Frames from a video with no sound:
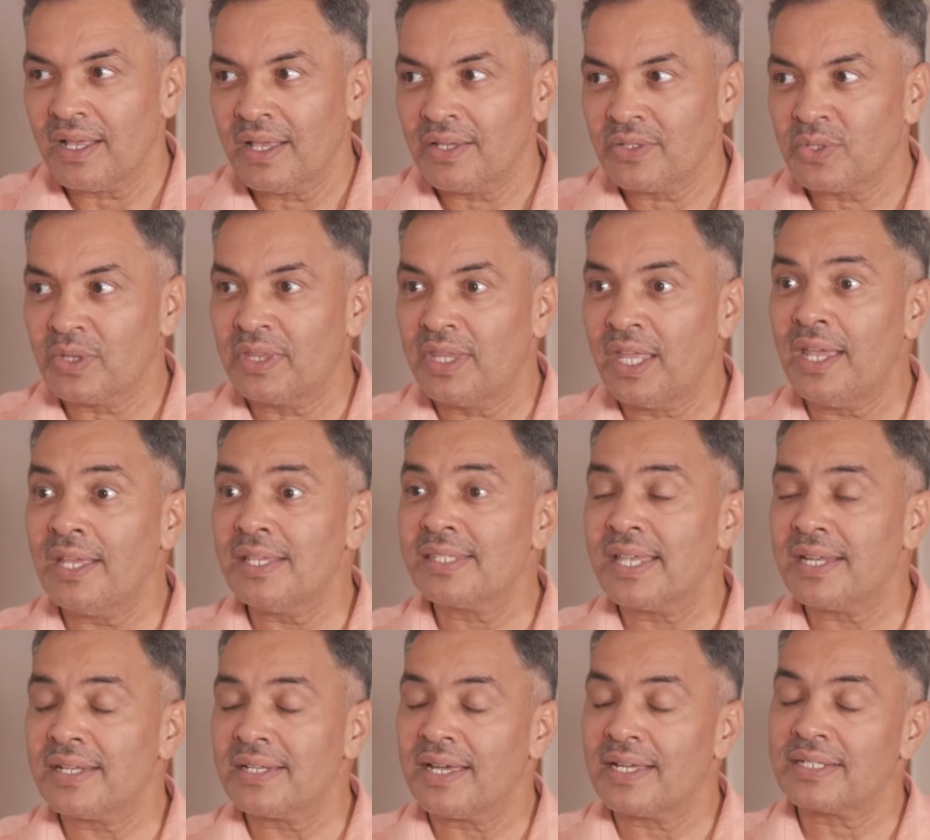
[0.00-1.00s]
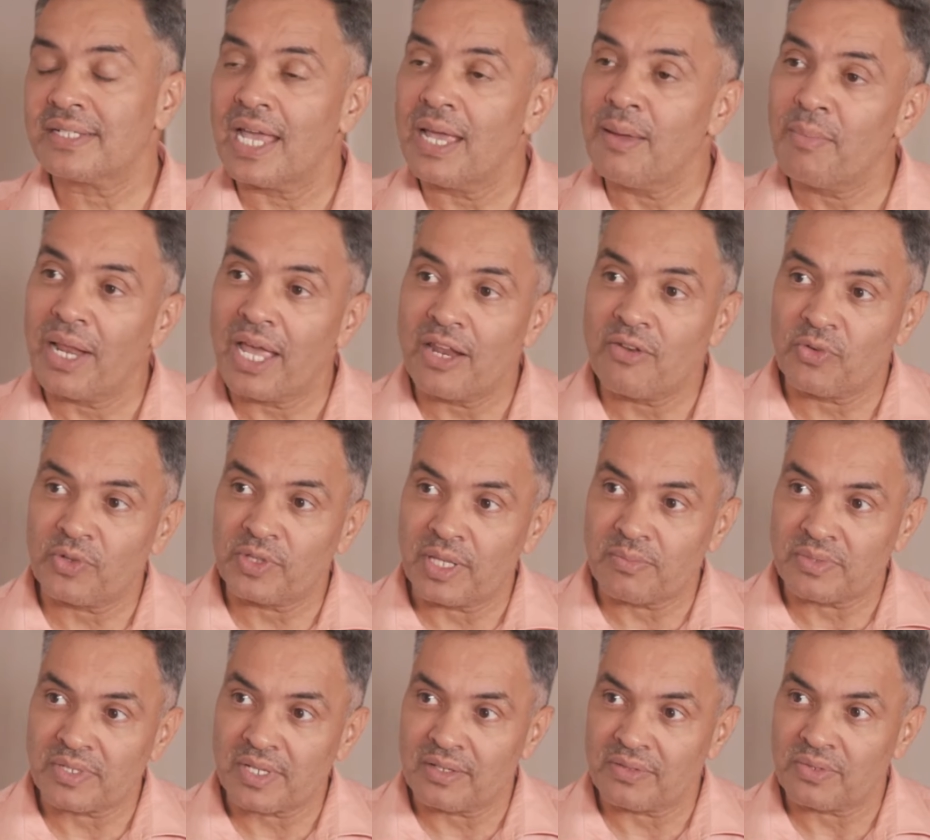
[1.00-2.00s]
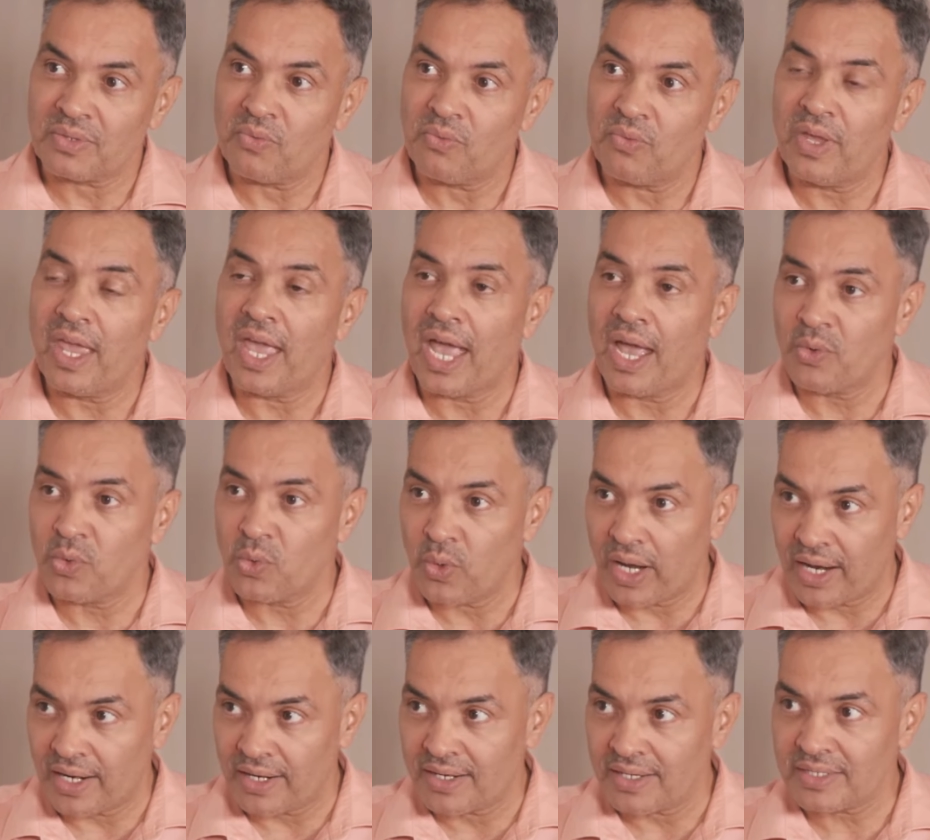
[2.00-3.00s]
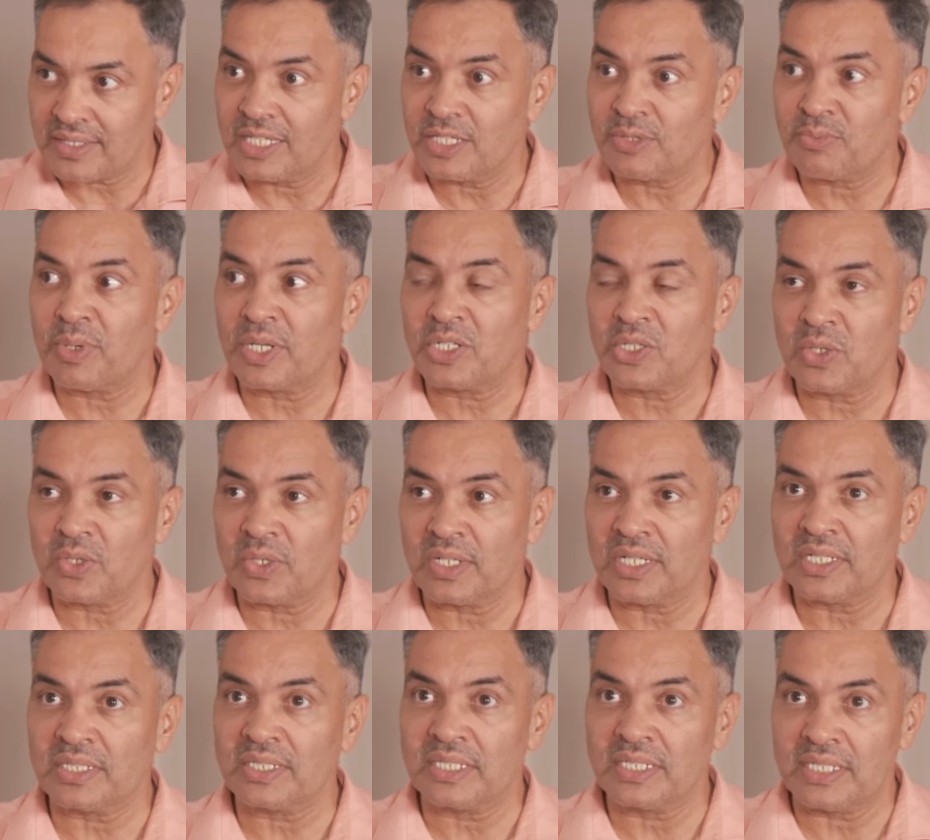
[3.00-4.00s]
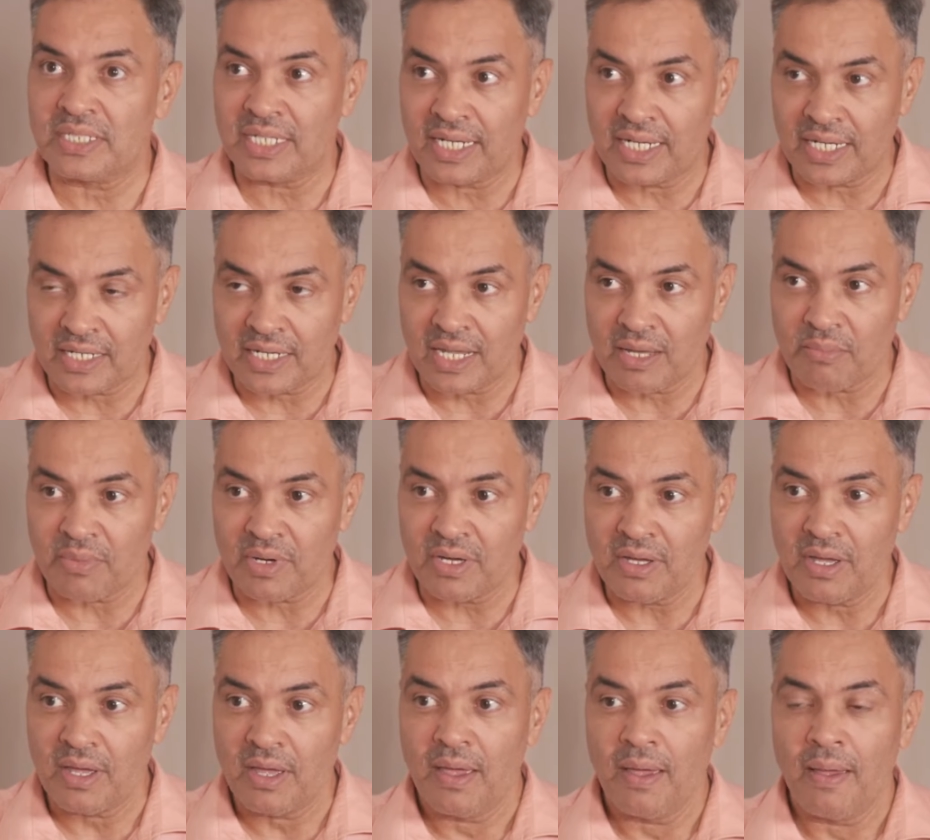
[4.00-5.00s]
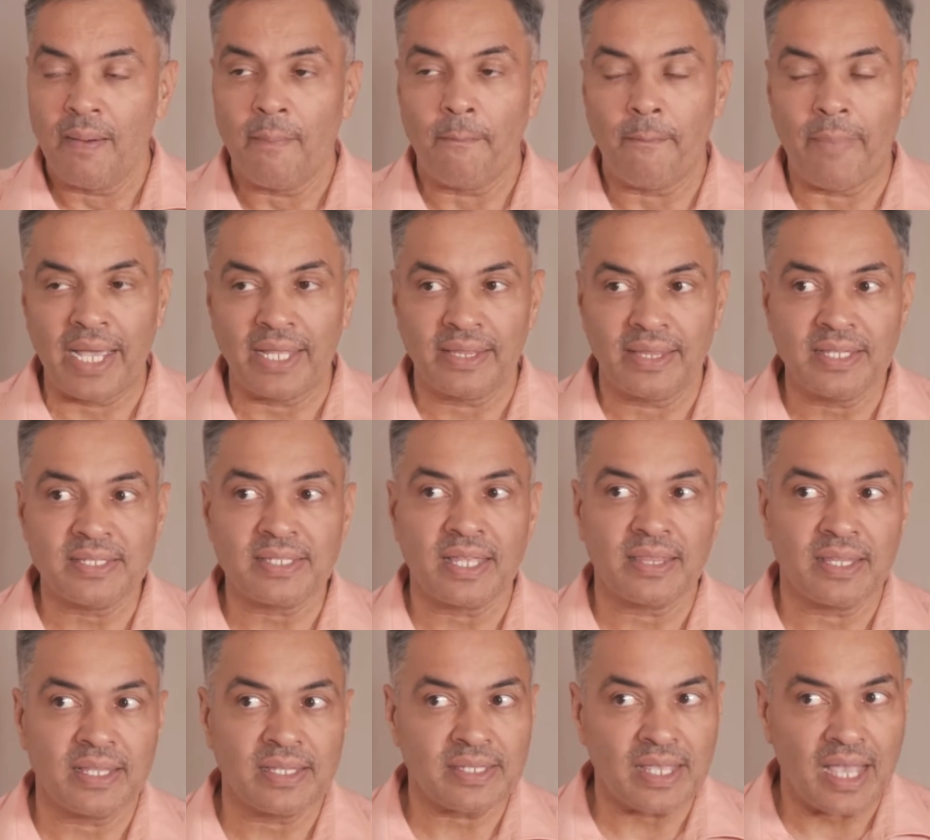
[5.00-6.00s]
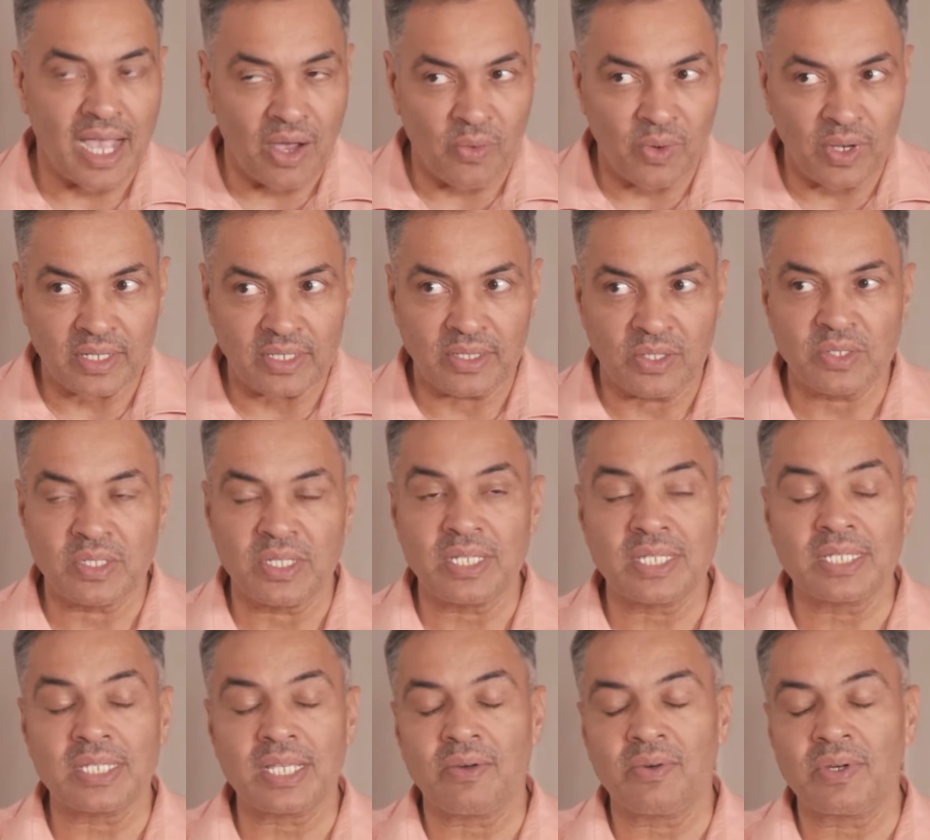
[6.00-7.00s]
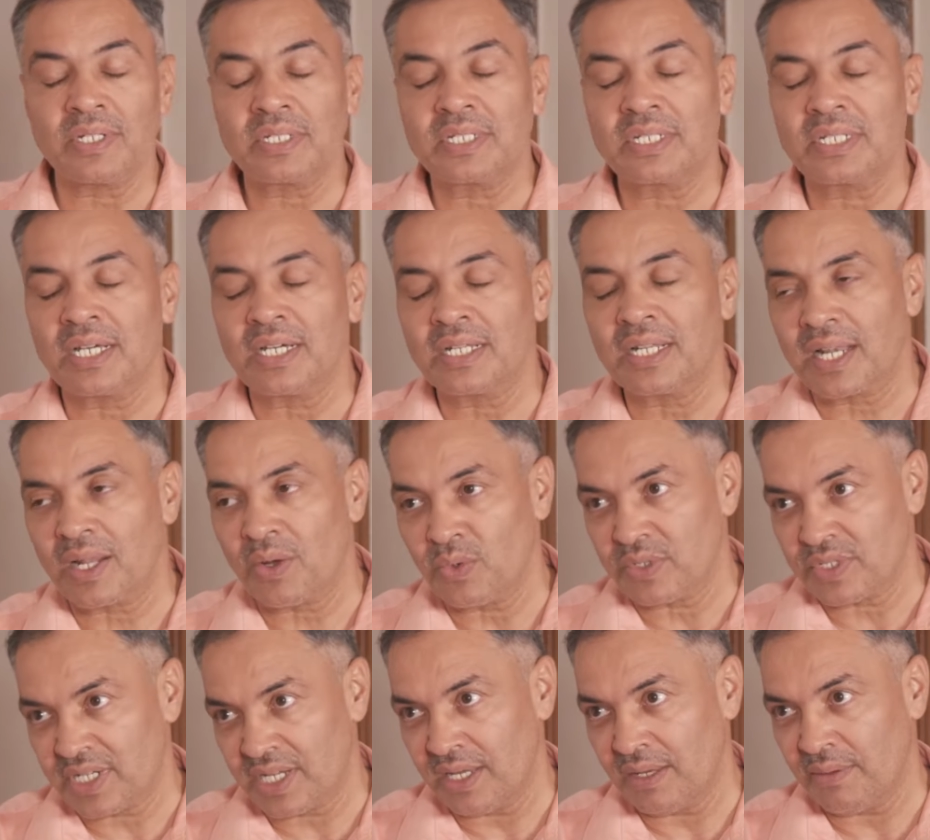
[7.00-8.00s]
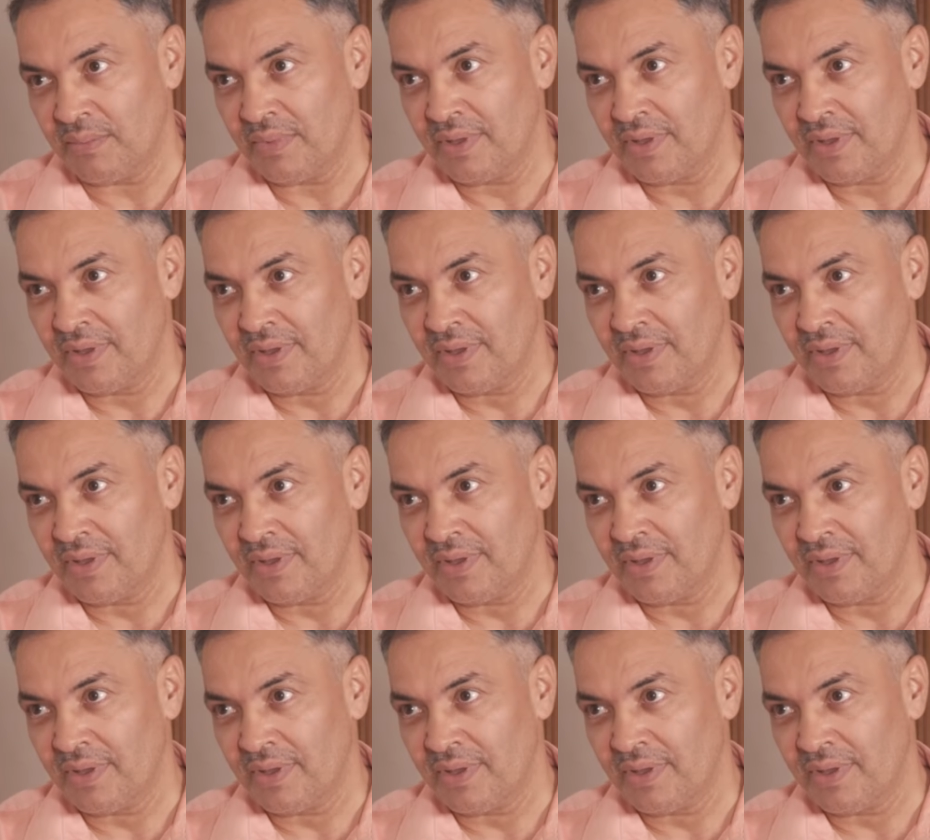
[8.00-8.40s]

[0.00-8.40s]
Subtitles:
So they set a timeline for themselves. We have to address this particular ticket number by this and this hour. This is our turnaround time.